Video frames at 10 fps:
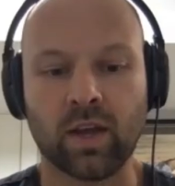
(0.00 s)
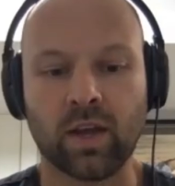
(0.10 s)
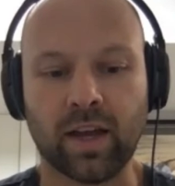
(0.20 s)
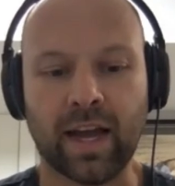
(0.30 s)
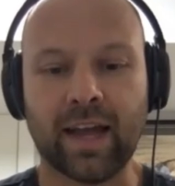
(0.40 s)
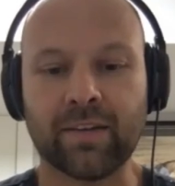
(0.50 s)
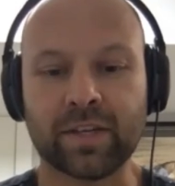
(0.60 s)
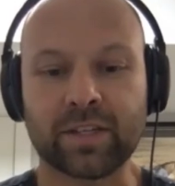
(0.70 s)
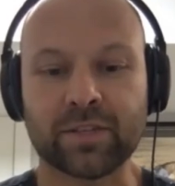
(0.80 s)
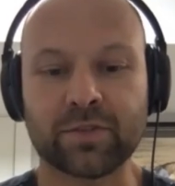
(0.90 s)
I have
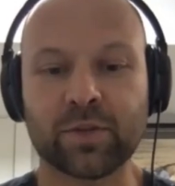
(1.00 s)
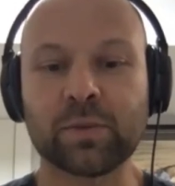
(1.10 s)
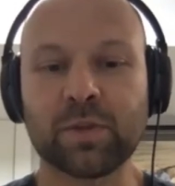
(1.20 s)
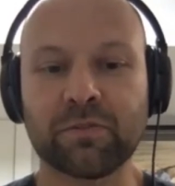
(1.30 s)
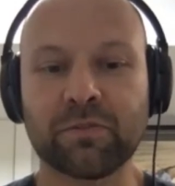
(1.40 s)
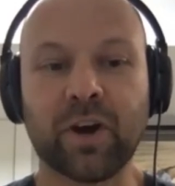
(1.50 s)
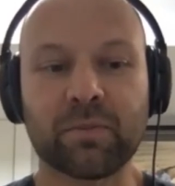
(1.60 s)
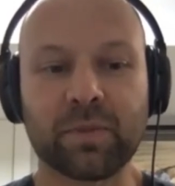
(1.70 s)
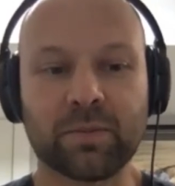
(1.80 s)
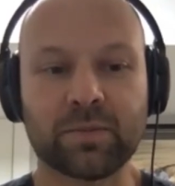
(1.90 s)
extremely
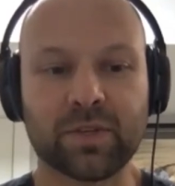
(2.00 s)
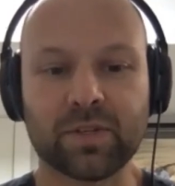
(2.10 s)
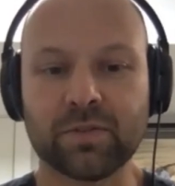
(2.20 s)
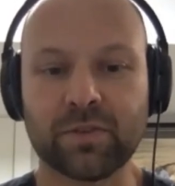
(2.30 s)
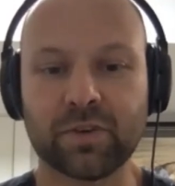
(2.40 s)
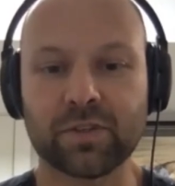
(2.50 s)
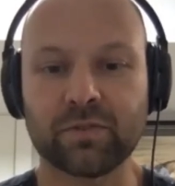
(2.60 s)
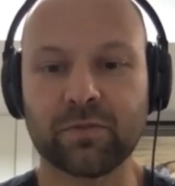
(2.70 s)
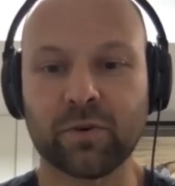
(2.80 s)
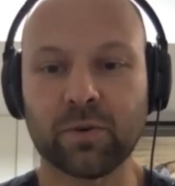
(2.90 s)
fond memories, first
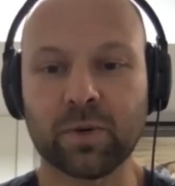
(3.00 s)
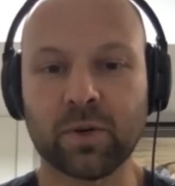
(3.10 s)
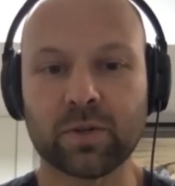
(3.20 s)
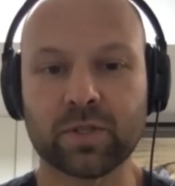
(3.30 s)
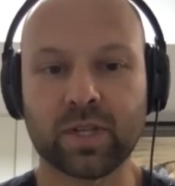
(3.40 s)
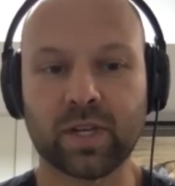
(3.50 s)
and foremost.